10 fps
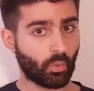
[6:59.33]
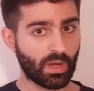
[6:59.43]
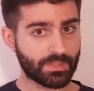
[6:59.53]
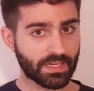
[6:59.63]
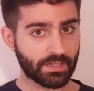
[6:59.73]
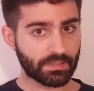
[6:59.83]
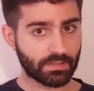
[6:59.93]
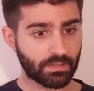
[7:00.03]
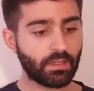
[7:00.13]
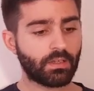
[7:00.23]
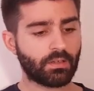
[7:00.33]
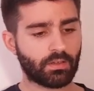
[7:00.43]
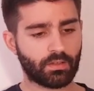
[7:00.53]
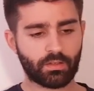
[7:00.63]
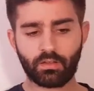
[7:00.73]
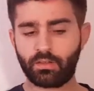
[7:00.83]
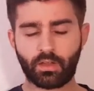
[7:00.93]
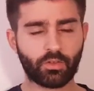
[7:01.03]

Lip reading: website. The